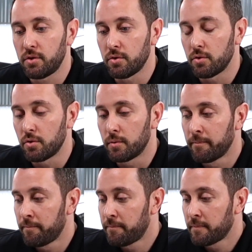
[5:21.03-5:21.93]
to
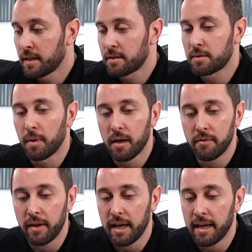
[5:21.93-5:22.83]

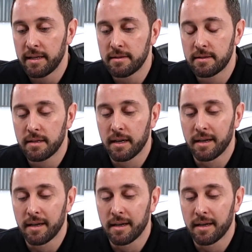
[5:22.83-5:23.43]
small vans.